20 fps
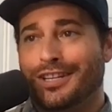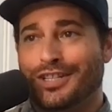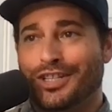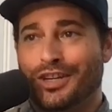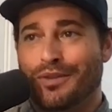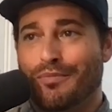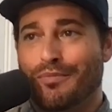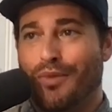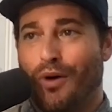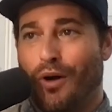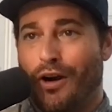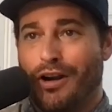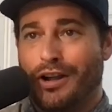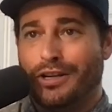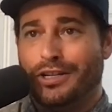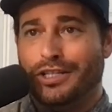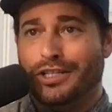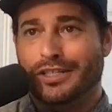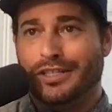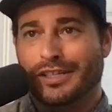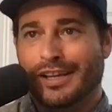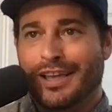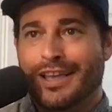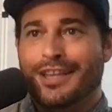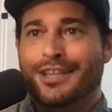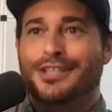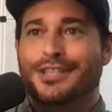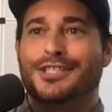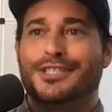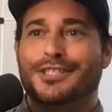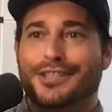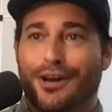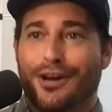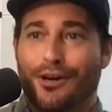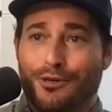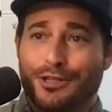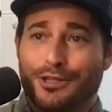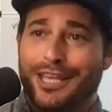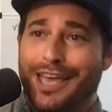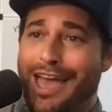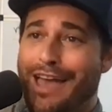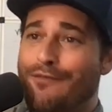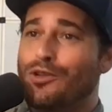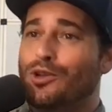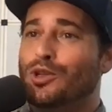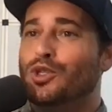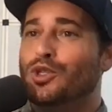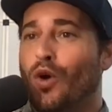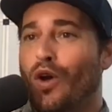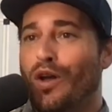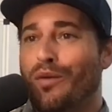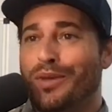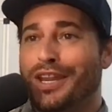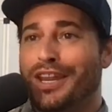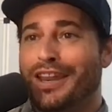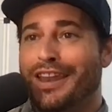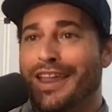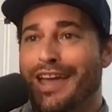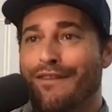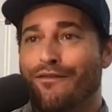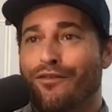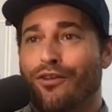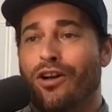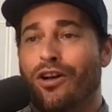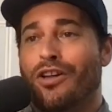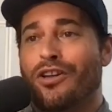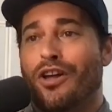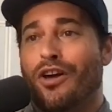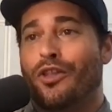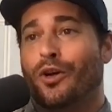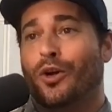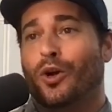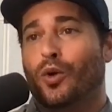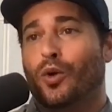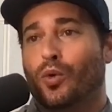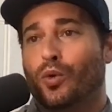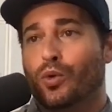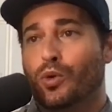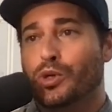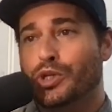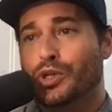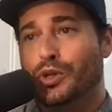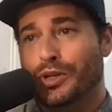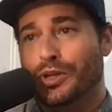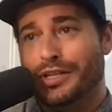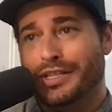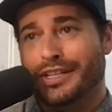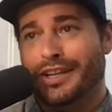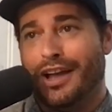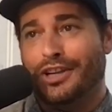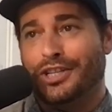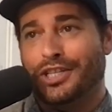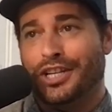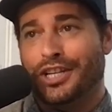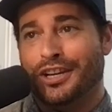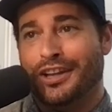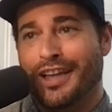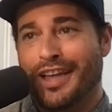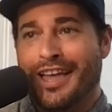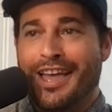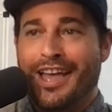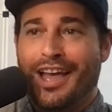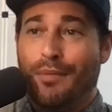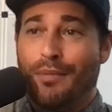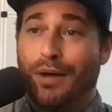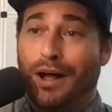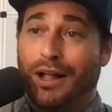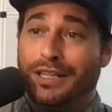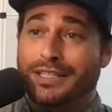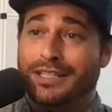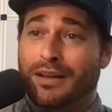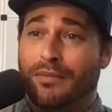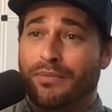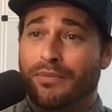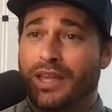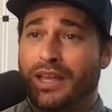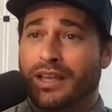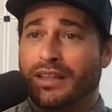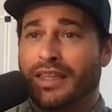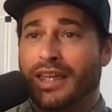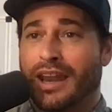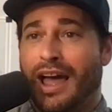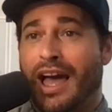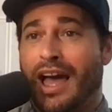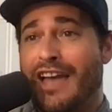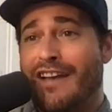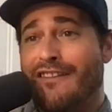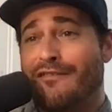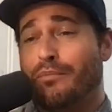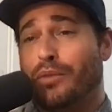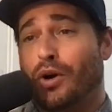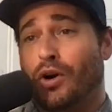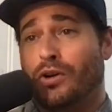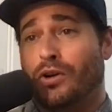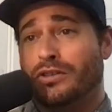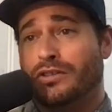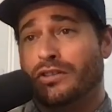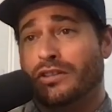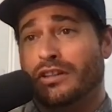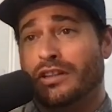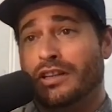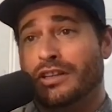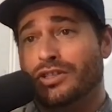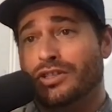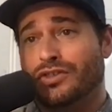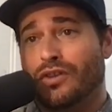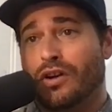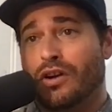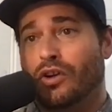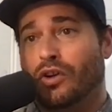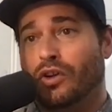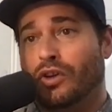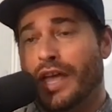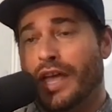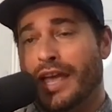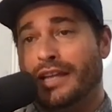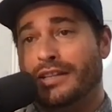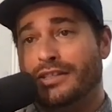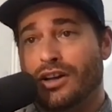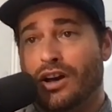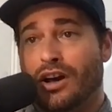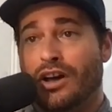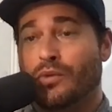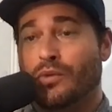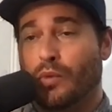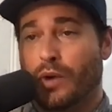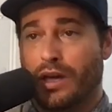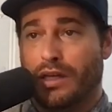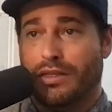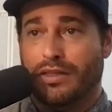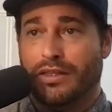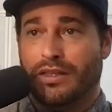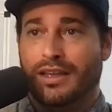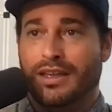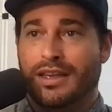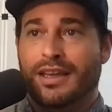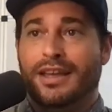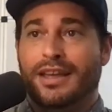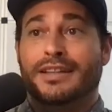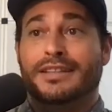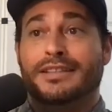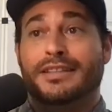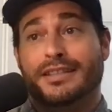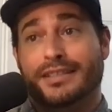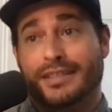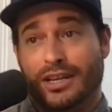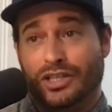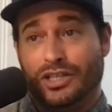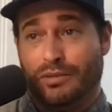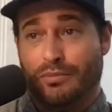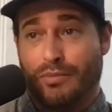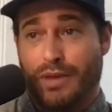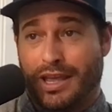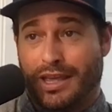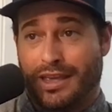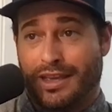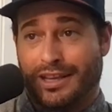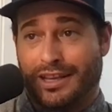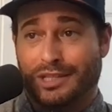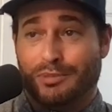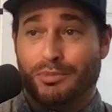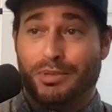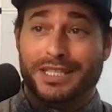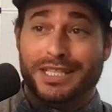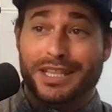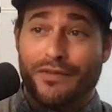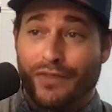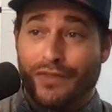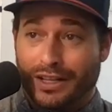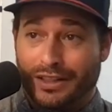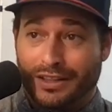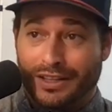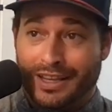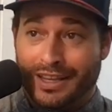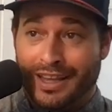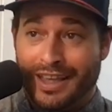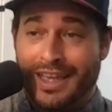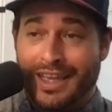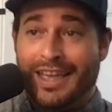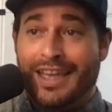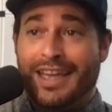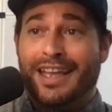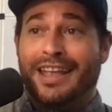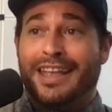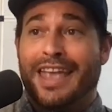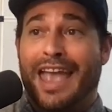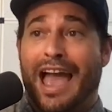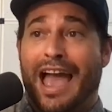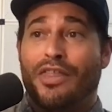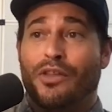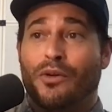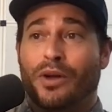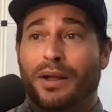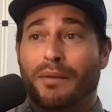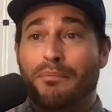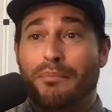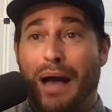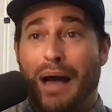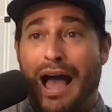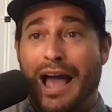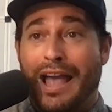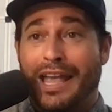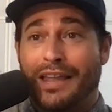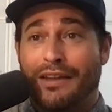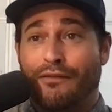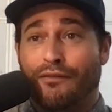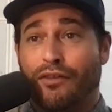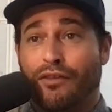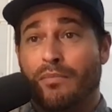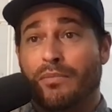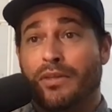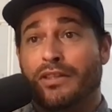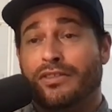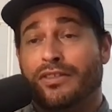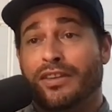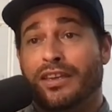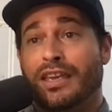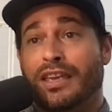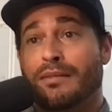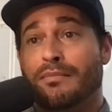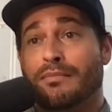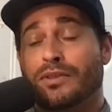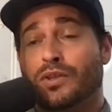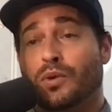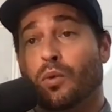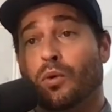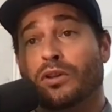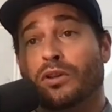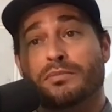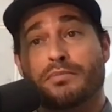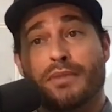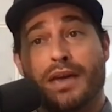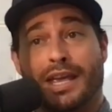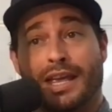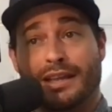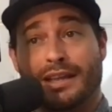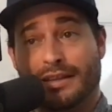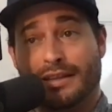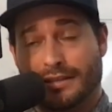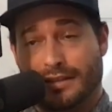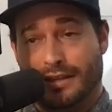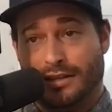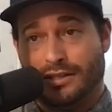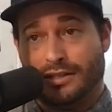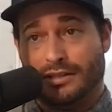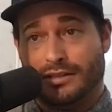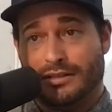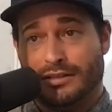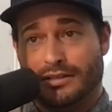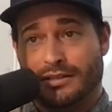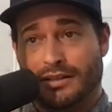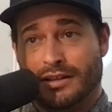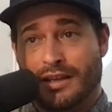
Jim Barnish. Stoked to have you join me today for another crucial discussion about something that I have personally struggled a ton with: decision making, specifically gathering buy-in from the team towards making decisions.